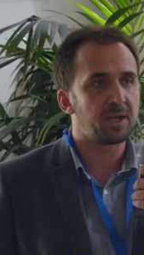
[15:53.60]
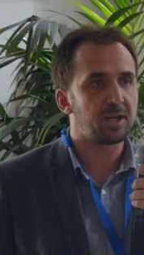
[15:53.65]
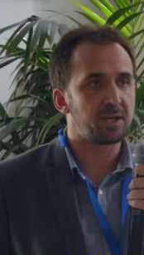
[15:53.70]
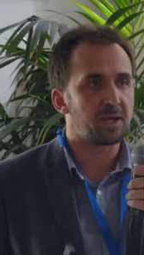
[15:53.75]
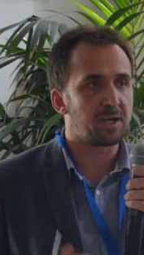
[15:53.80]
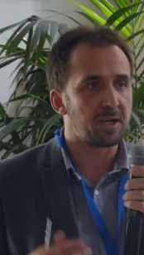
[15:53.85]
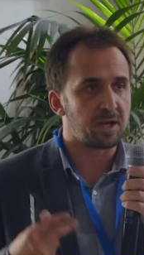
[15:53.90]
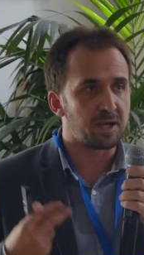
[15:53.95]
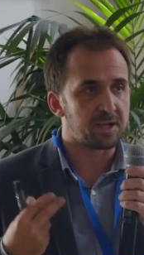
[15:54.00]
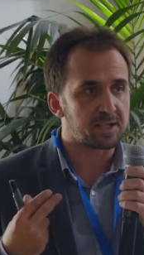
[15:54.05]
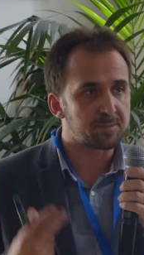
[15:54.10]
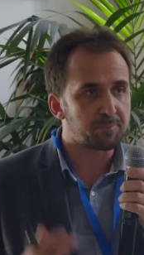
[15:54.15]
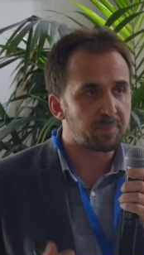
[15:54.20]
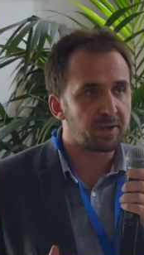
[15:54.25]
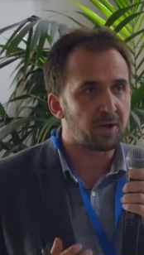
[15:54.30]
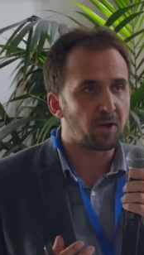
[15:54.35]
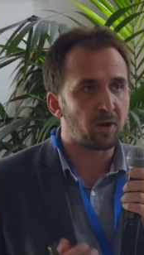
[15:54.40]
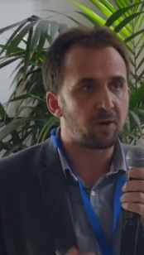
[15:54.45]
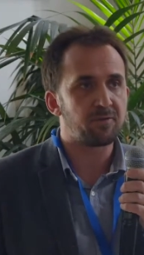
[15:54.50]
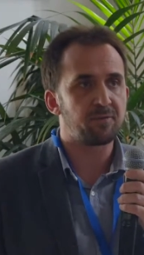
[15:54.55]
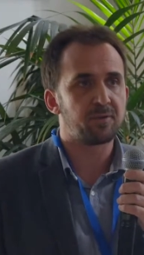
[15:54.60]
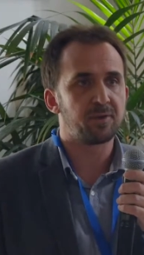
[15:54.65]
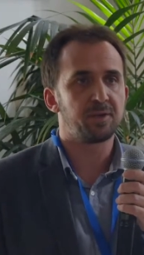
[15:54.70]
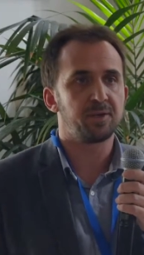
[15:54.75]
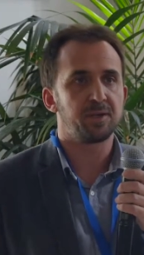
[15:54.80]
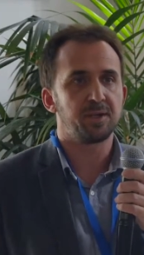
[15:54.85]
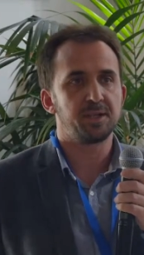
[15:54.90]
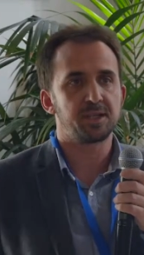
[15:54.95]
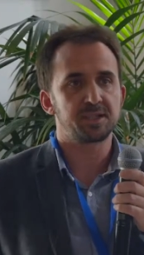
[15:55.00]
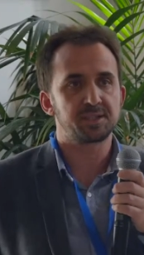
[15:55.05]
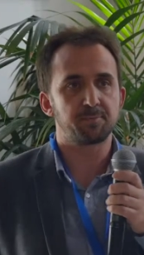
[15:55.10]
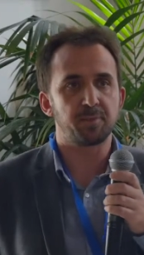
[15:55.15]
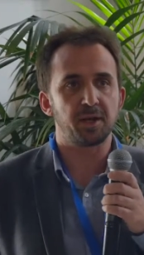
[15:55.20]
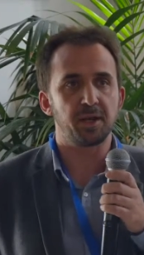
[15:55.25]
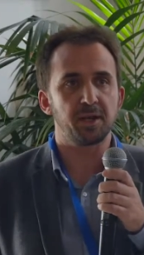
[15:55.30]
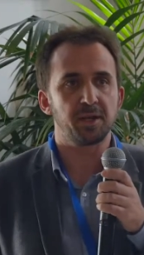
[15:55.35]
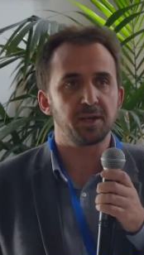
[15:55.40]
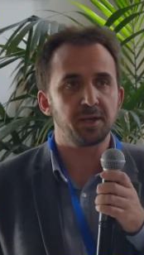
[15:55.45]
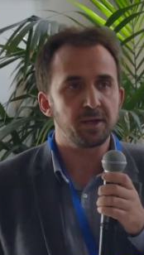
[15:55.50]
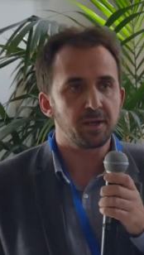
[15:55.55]
a spin-off in
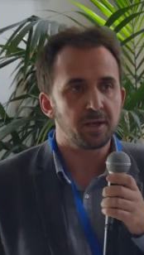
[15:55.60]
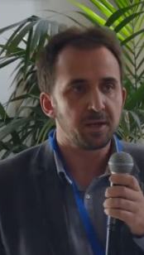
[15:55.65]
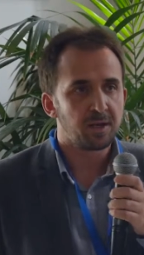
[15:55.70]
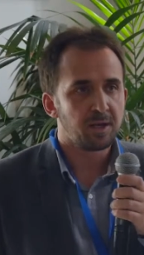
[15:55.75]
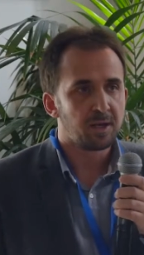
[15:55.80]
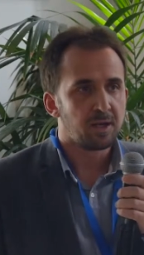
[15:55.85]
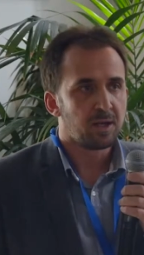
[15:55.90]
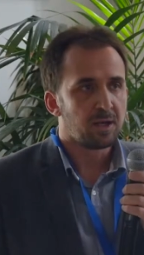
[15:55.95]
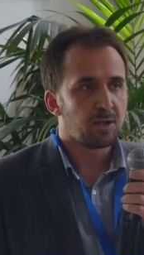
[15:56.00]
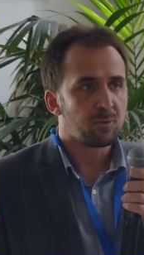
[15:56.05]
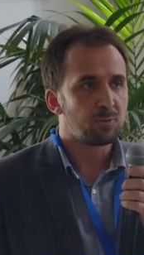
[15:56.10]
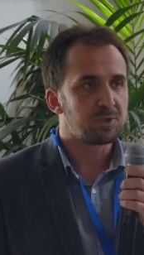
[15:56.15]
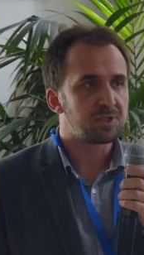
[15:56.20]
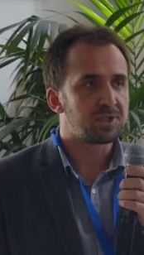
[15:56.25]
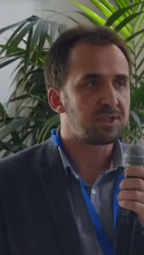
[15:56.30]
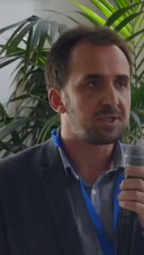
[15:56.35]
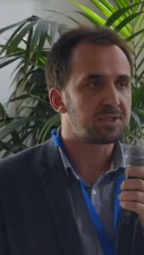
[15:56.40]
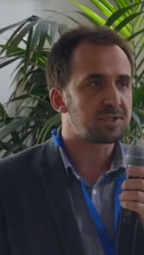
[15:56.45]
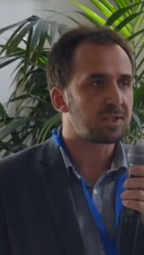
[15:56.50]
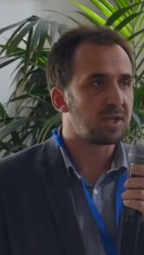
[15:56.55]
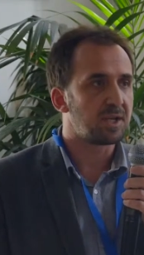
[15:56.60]
Spain, which is